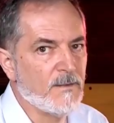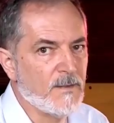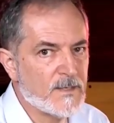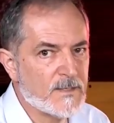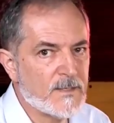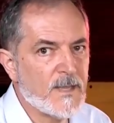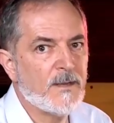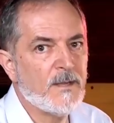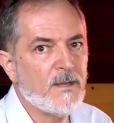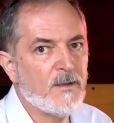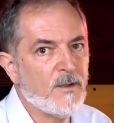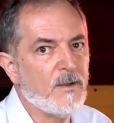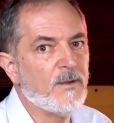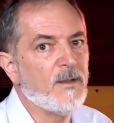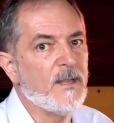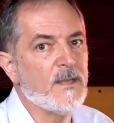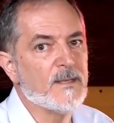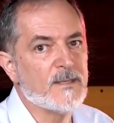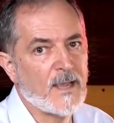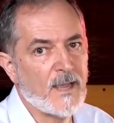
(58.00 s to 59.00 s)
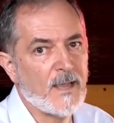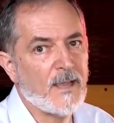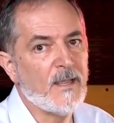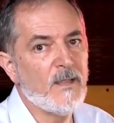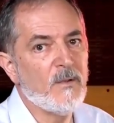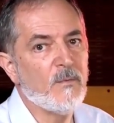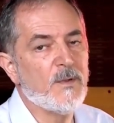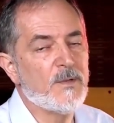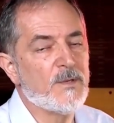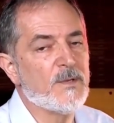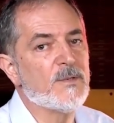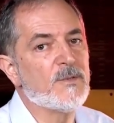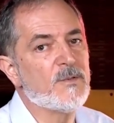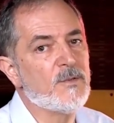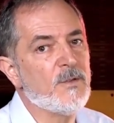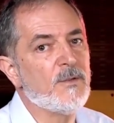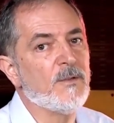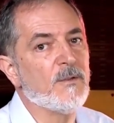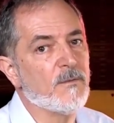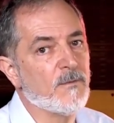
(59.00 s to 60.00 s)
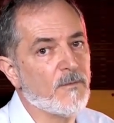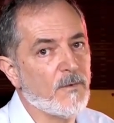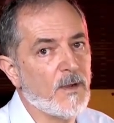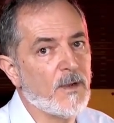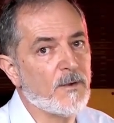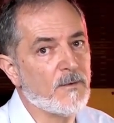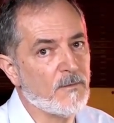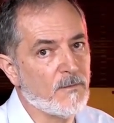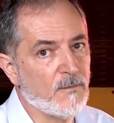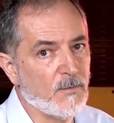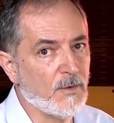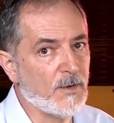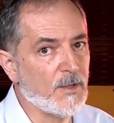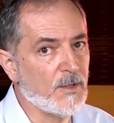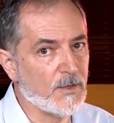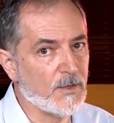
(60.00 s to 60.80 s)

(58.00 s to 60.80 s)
The starting note is A, which is tuned at 440